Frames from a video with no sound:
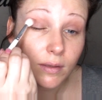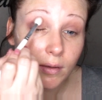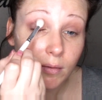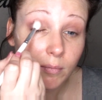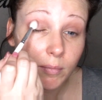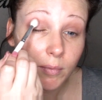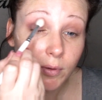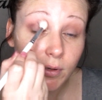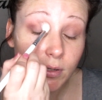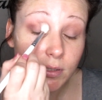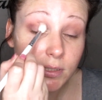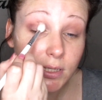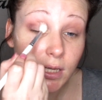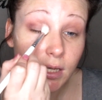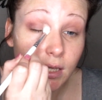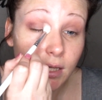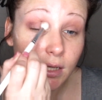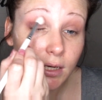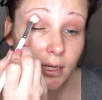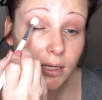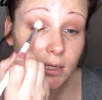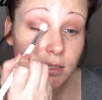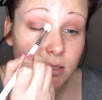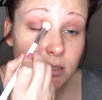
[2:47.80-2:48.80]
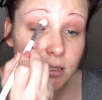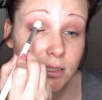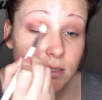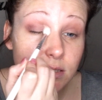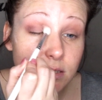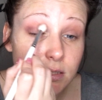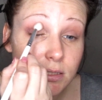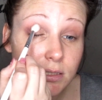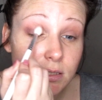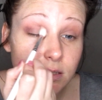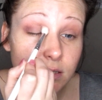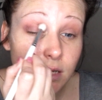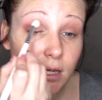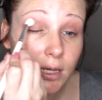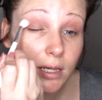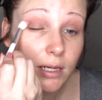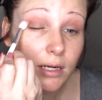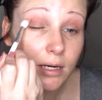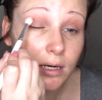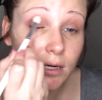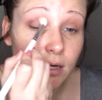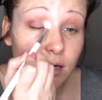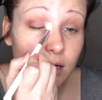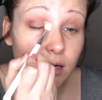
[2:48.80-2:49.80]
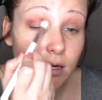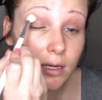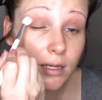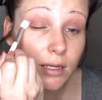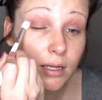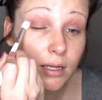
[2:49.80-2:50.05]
I'm going to take it in just a hair.